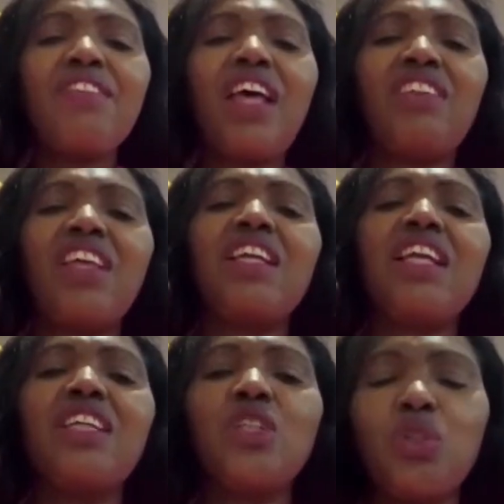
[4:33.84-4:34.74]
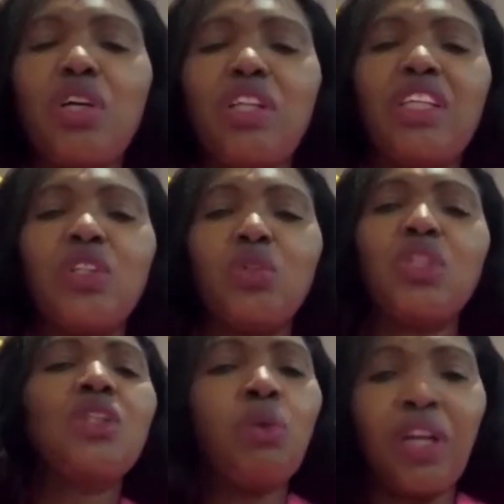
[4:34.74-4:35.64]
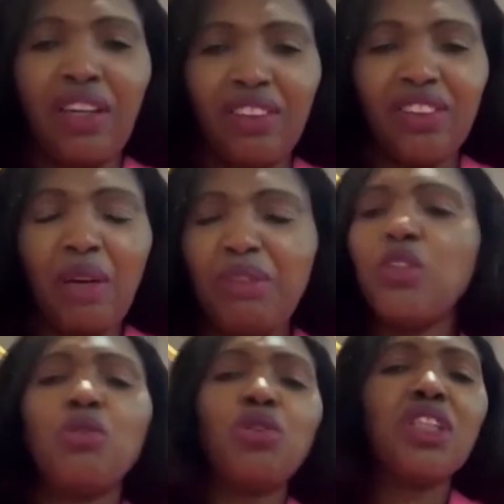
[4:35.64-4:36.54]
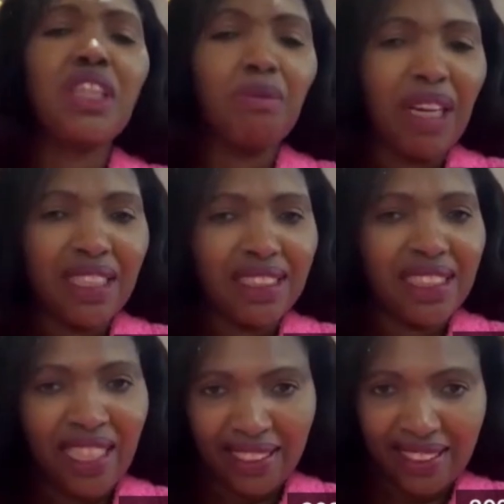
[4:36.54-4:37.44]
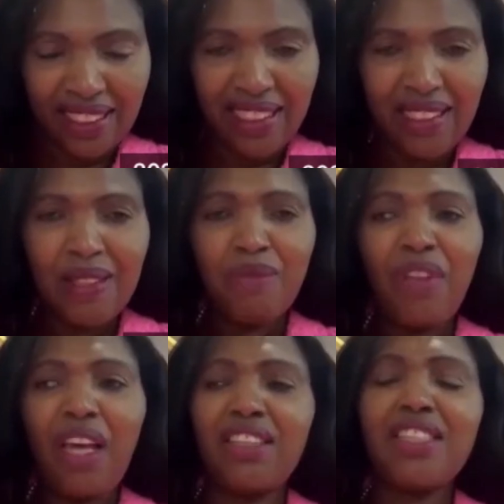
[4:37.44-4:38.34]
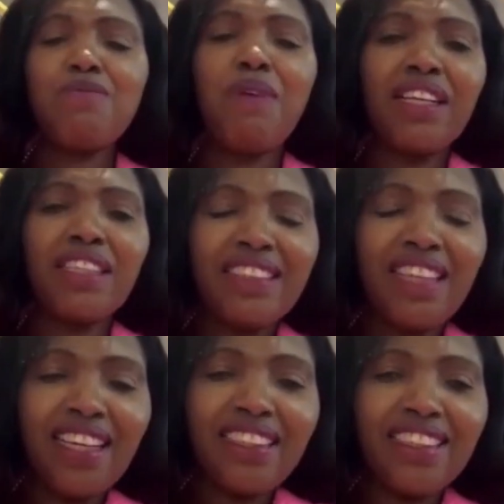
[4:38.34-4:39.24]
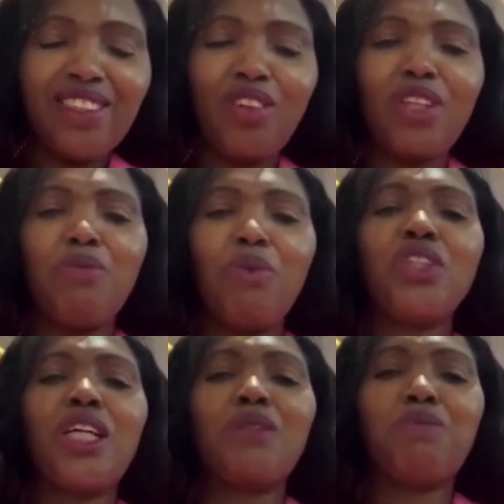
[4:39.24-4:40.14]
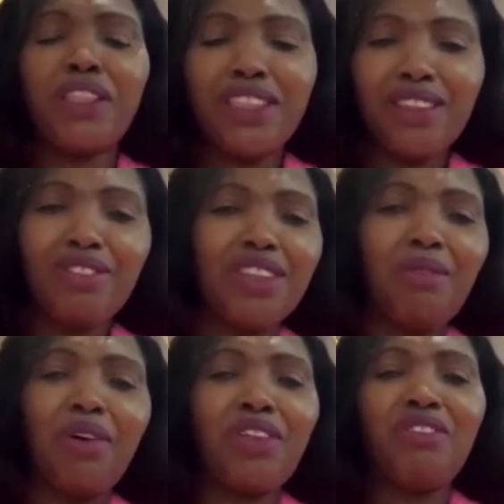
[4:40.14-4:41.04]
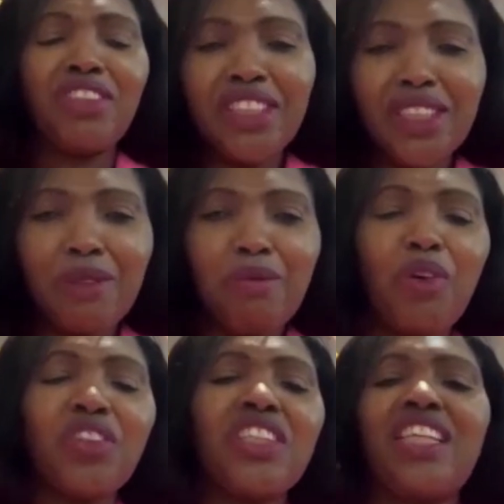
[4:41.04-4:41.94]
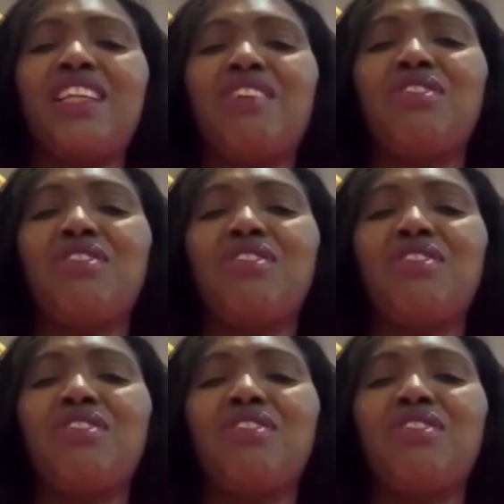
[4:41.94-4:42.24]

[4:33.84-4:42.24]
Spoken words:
and then ensure that you eat well. I mean, you eat a balanced diet. And this balanced diet is not the most expensive. It's about the vegetables and